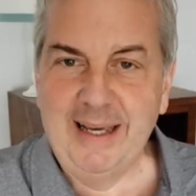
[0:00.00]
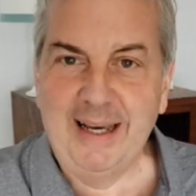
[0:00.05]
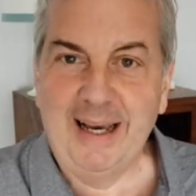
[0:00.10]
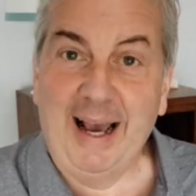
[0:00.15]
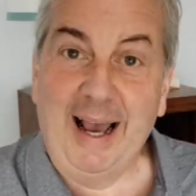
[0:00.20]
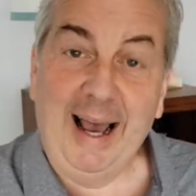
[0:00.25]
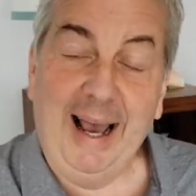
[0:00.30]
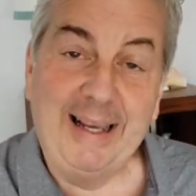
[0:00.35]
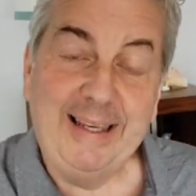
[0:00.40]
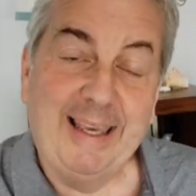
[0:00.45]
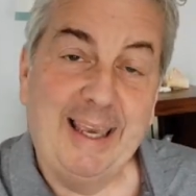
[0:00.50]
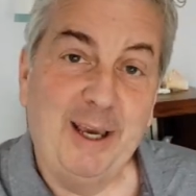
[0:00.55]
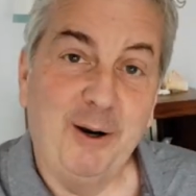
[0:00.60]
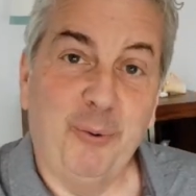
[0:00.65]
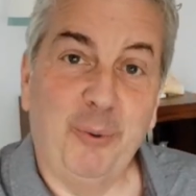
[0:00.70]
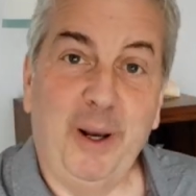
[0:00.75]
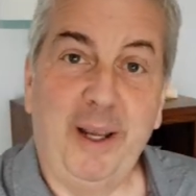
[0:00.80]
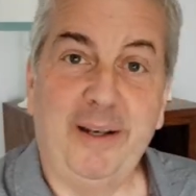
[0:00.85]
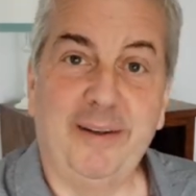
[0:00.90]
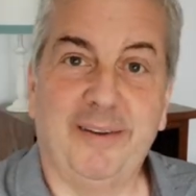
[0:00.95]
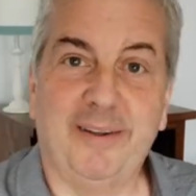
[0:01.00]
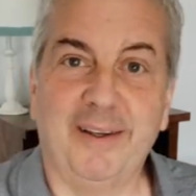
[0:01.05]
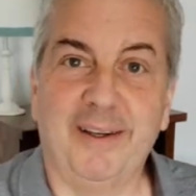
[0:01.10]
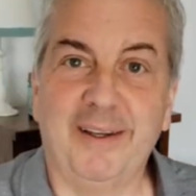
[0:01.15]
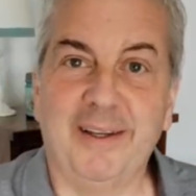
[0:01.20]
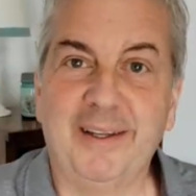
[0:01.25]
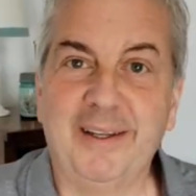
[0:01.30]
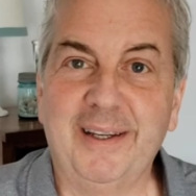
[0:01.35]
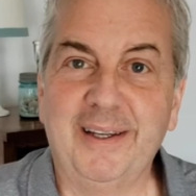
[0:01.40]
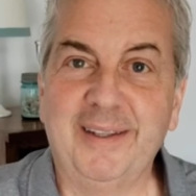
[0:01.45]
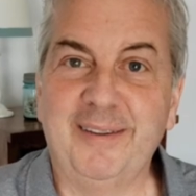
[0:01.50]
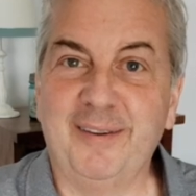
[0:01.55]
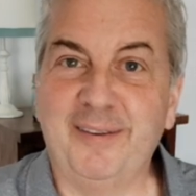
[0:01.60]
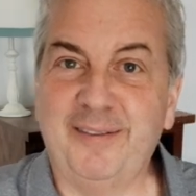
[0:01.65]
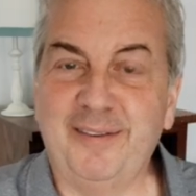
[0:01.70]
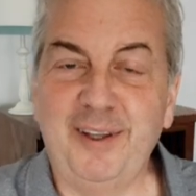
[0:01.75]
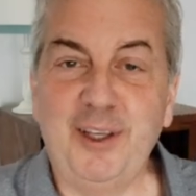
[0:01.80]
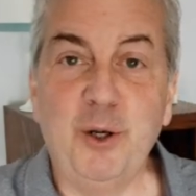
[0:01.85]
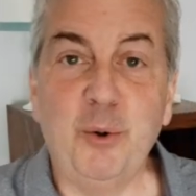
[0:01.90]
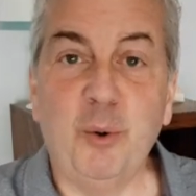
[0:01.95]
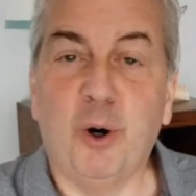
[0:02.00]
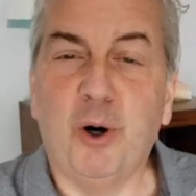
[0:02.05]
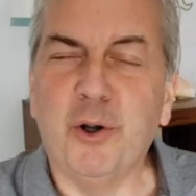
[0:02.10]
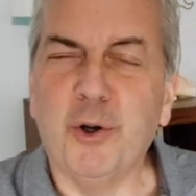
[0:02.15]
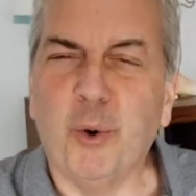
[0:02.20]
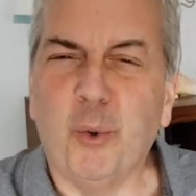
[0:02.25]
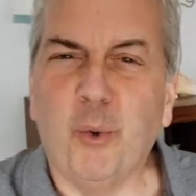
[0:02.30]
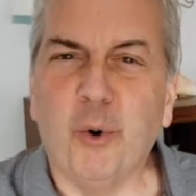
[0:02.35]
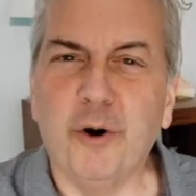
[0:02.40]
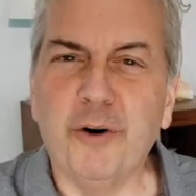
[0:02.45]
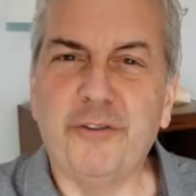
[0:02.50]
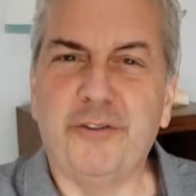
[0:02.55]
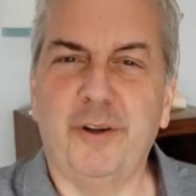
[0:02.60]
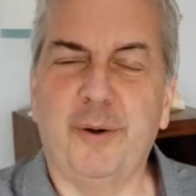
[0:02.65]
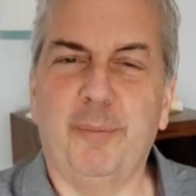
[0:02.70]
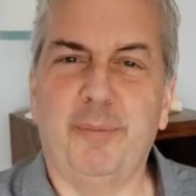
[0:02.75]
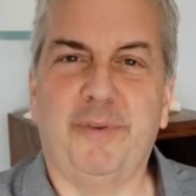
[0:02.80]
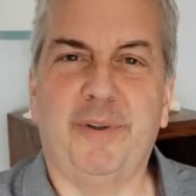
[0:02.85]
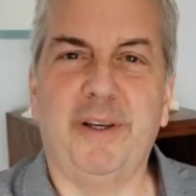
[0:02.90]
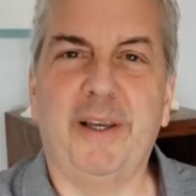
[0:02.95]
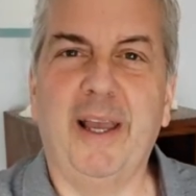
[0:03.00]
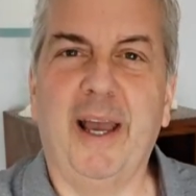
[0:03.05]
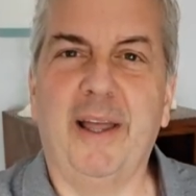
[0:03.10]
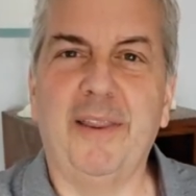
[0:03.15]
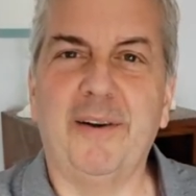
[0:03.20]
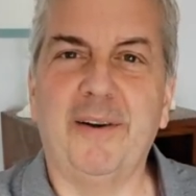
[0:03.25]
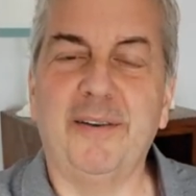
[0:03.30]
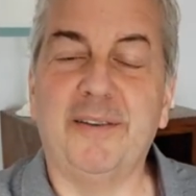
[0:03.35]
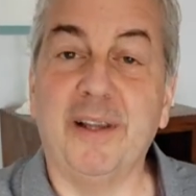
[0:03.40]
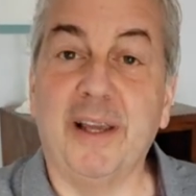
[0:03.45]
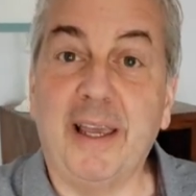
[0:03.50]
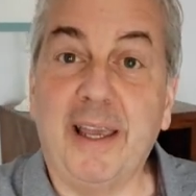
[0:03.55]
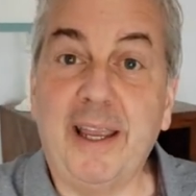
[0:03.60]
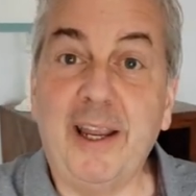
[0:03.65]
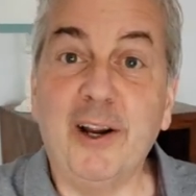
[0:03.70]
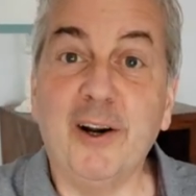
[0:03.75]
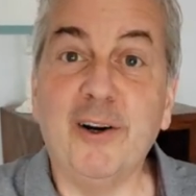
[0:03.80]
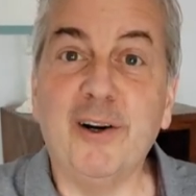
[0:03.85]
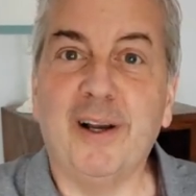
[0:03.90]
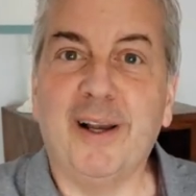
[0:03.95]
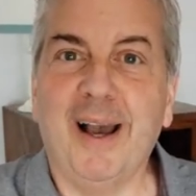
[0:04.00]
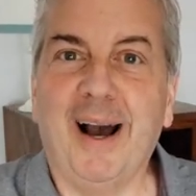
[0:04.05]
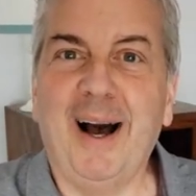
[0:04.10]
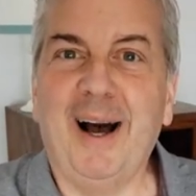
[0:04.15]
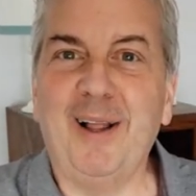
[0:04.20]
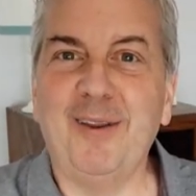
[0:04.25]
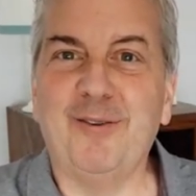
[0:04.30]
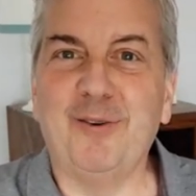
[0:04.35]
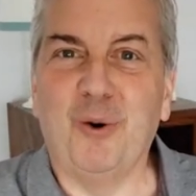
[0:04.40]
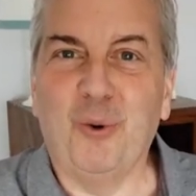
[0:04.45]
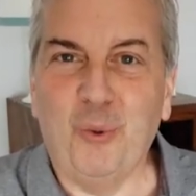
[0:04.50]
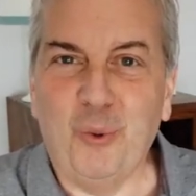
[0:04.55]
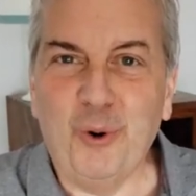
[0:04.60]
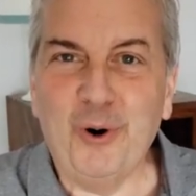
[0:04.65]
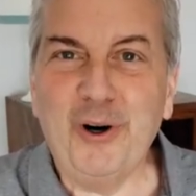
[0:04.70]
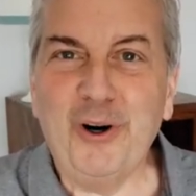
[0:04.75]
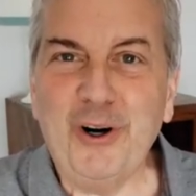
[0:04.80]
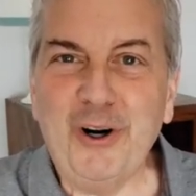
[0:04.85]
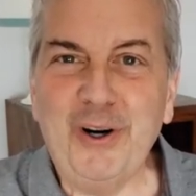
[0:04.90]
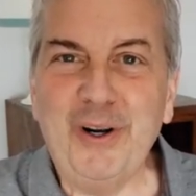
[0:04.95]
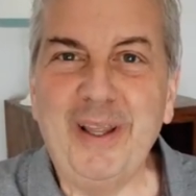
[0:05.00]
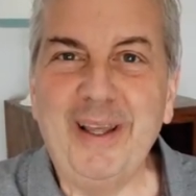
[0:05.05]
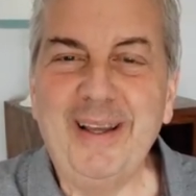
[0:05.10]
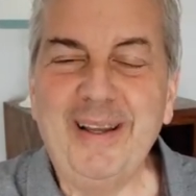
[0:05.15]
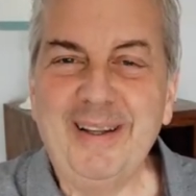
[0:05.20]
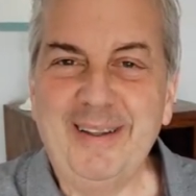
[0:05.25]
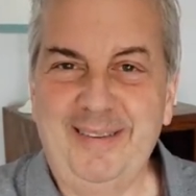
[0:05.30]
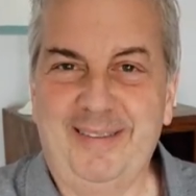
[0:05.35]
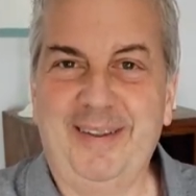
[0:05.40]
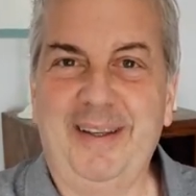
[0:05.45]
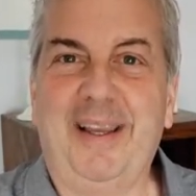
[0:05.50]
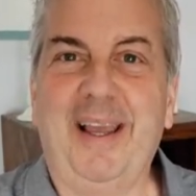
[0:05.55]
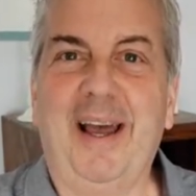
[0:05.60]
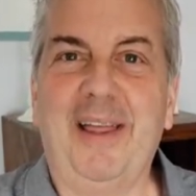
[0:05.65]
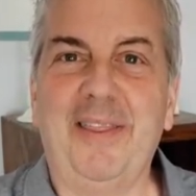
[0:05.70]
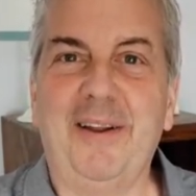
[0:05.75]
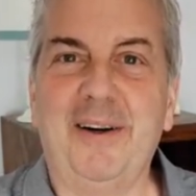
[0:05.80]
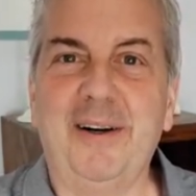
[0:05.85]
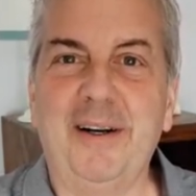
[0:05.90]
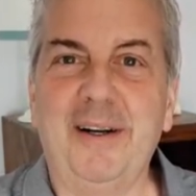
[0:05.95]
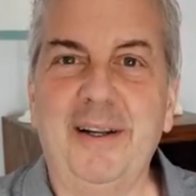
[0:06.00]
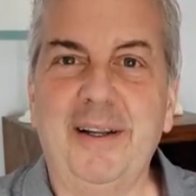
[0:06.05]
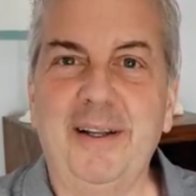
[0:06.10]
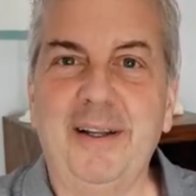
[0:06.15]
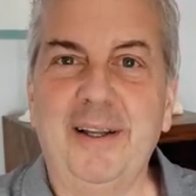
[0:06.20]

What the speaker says: I can't wait to see you all, to worship together, to hear God's word together,